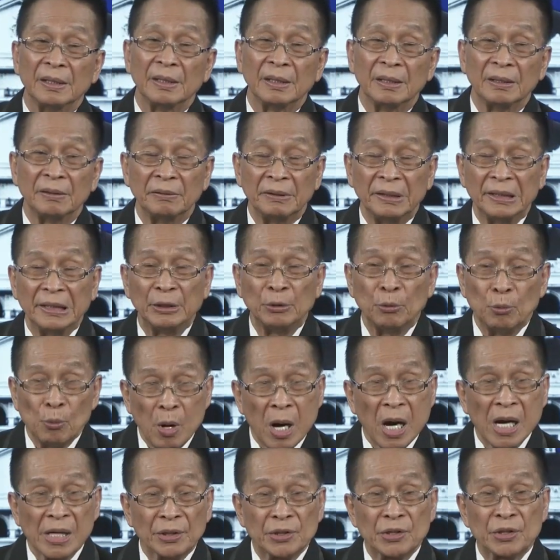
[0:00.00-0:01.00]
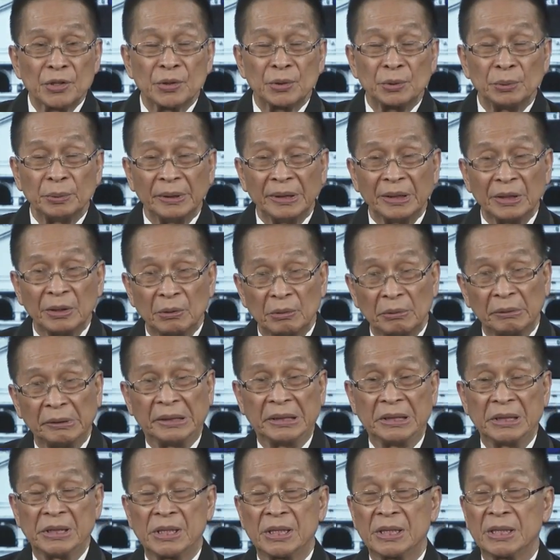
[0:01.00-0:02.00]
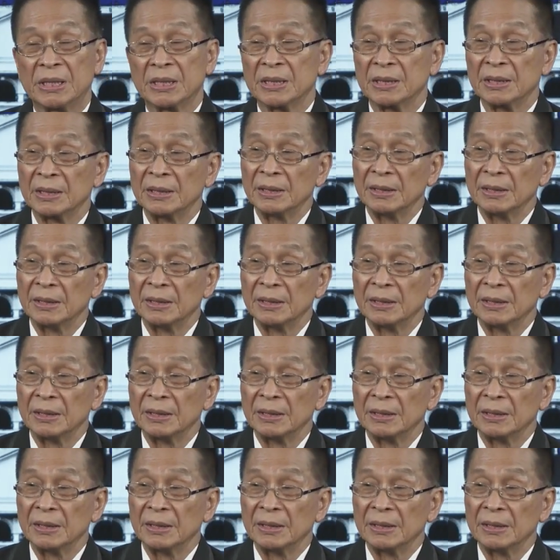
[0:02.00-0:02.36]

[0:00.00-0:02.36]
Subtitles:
really wants to increase